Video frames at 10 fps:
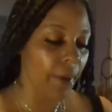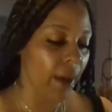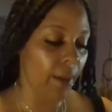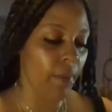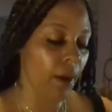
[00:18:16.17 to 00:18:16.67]

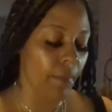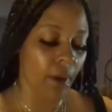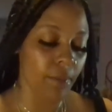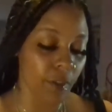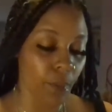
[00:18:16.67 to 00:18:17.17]
I, am I'm, I'm,
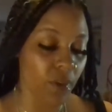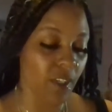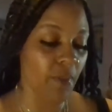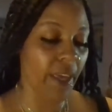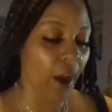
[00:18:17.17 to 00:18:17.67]
I'm supposed
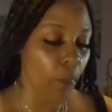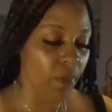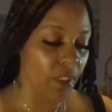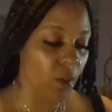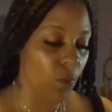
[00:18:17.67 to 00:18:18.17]
to be
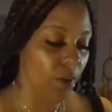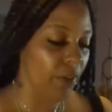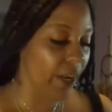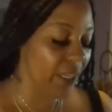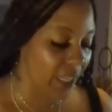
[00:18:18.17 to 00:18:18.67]
helping someone,
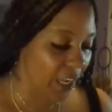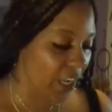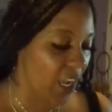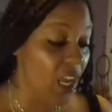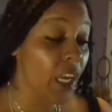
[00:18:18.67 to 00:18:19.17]
but I
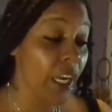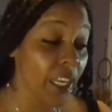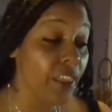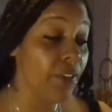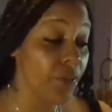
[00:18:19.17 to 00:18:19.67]
can't.
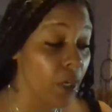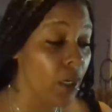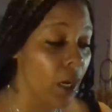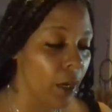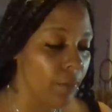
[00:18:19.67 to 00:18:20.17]
Get the
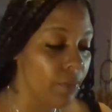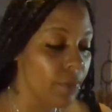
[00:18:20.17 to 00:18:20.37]
fuck up.